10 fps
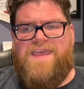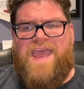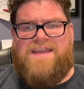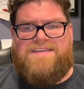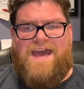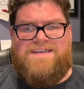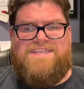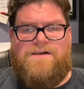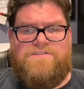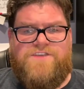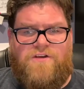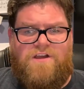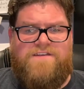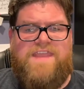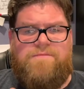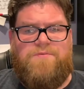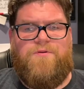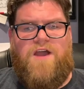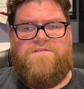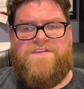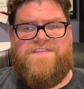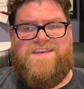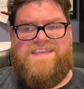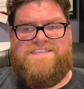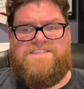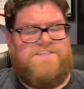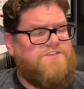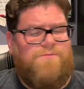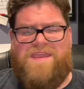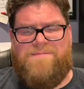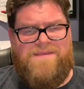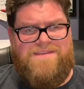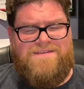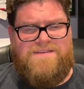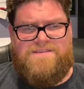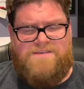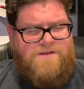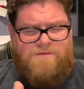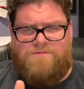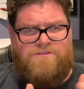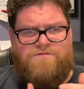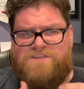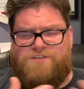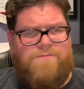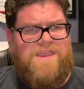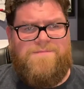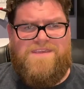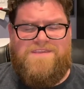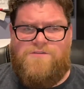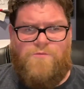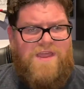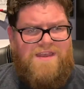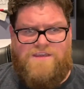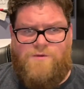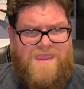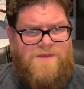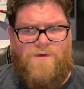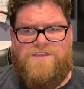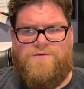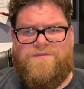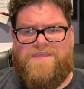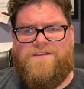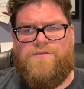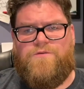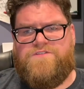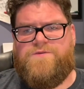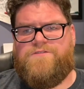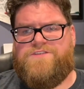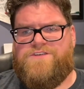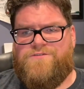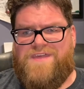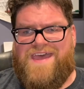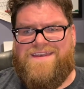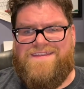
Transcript: And God tells our unnamed prophet that he's disobeyed me. You know, you've disobeyed me. You went and you ate while you were there. You weren't supposed to do that.